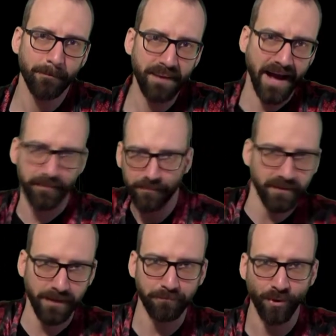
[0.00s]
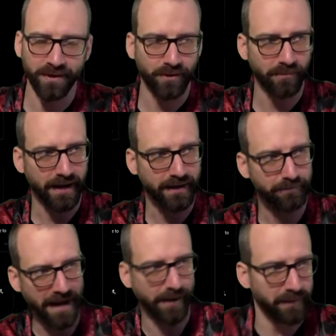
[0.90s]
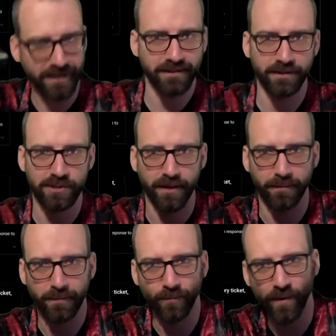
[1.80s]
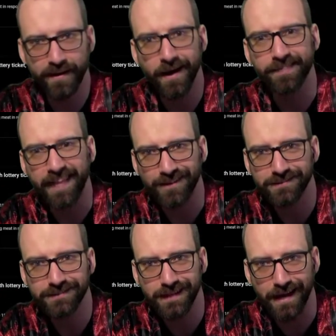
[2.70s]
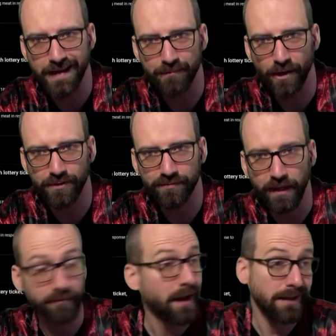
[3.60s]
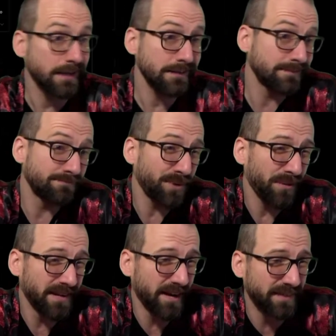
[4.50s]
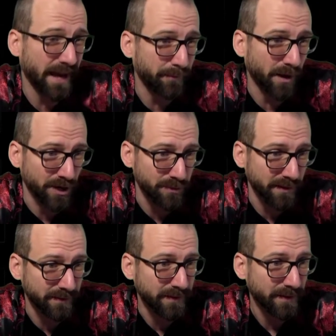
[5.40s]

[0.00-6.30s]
Bam! Get born in Quebec. Bam! 18 years later, win $1,000 goddamn dollars for life. It's probably not even that much. I mean,